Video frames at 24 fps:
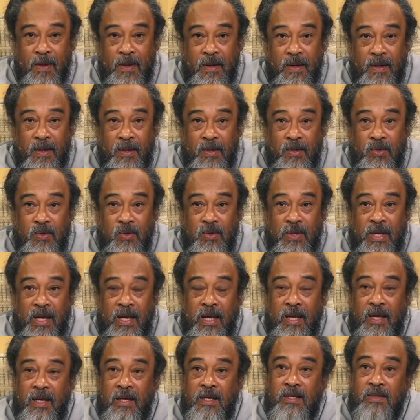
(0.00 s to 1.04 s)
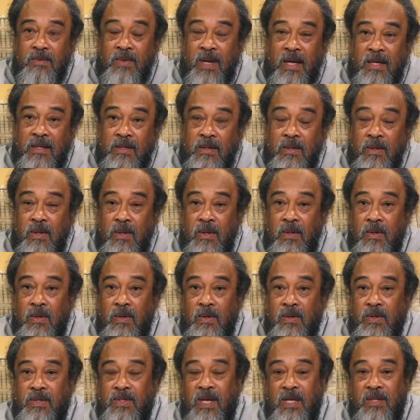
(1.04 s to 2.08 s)
Today is what?
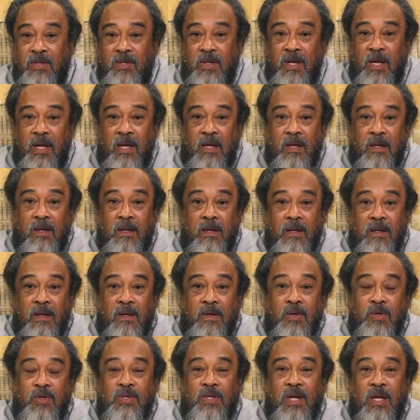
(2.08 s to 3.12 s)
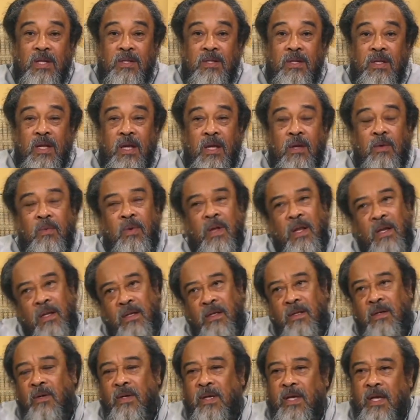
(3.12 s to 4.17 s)
Saturday. Saturday,
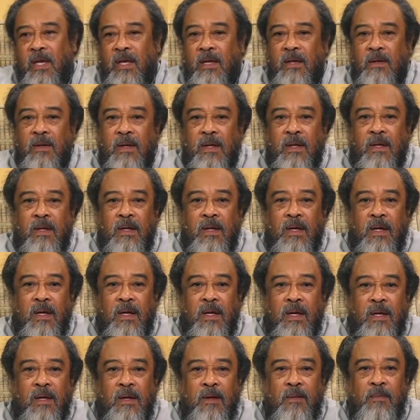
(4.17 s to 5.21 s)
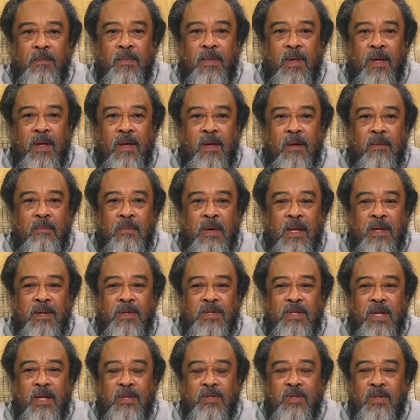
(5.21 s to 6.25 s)
well, okay, many
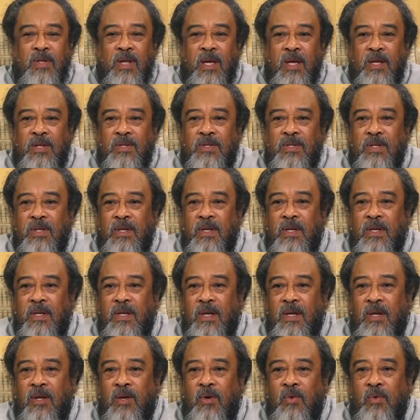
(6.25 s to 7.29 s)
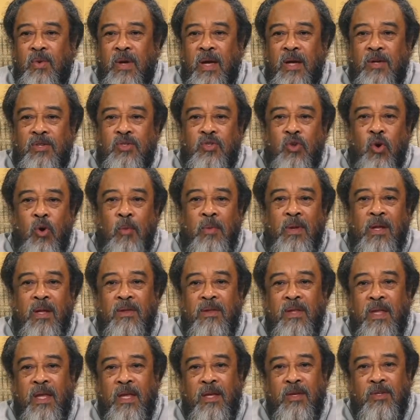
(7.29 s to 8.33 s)
Saturdays, we have so many
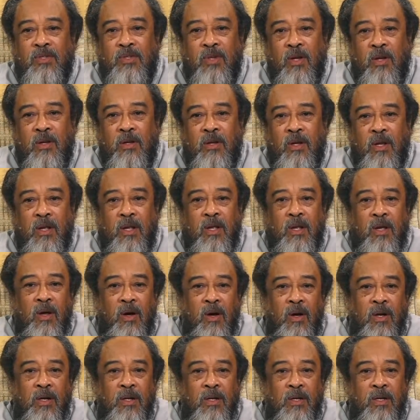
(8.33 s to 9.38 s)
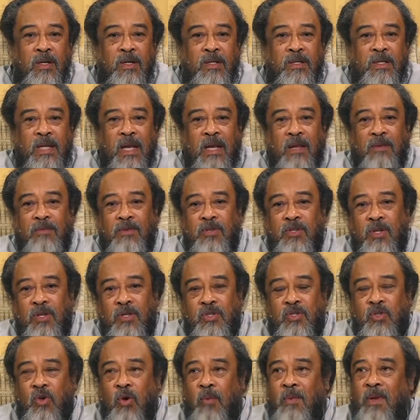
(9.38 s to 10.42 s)
things on
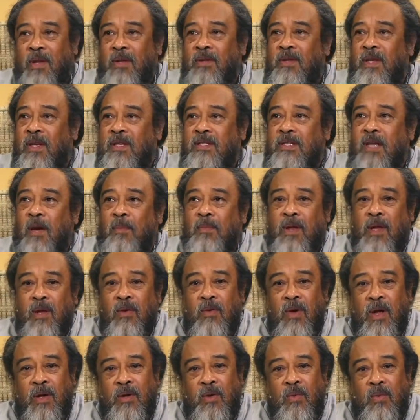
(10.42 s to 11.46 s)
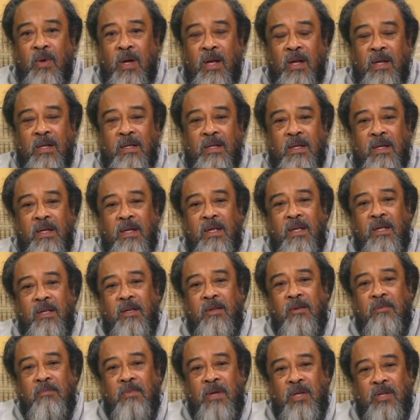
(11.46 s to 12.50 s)
television, so many things happening around the world,
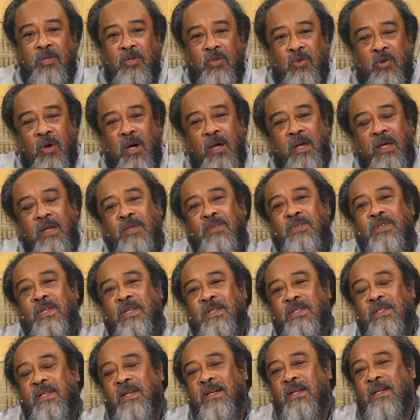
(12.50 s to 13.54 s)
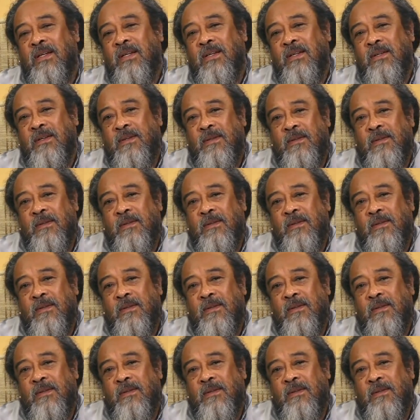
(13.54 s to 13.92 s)
but you are in satsang.